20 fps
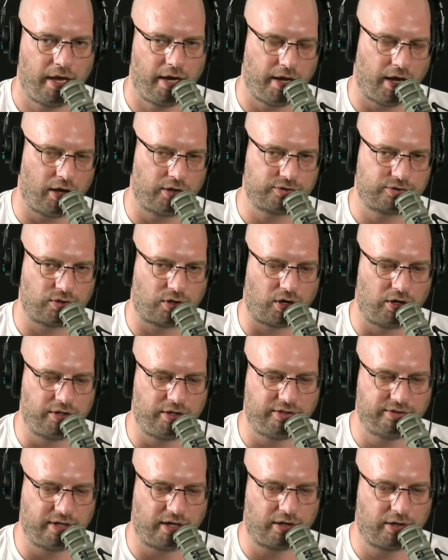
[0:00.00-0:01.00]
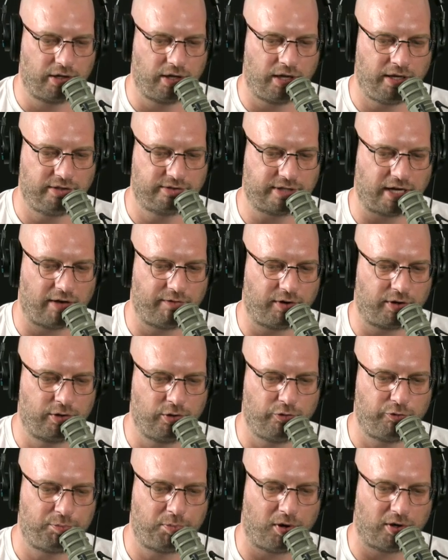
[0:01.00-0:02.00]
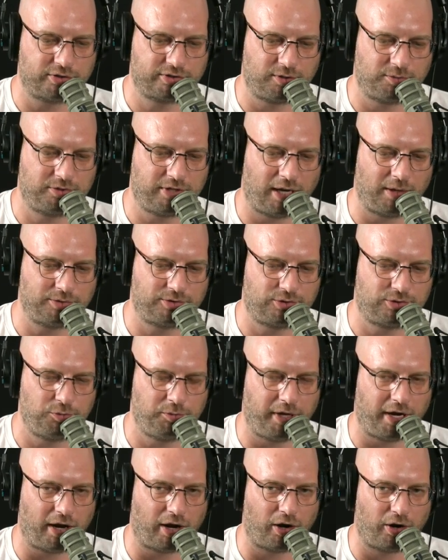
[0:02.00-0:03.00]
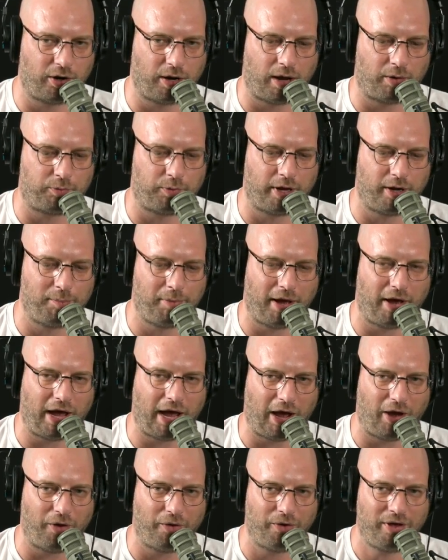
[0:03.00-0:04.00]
And hell, I also yeah. heard that he's like he's kind of a goofball sometimes too, man. I heard I read about how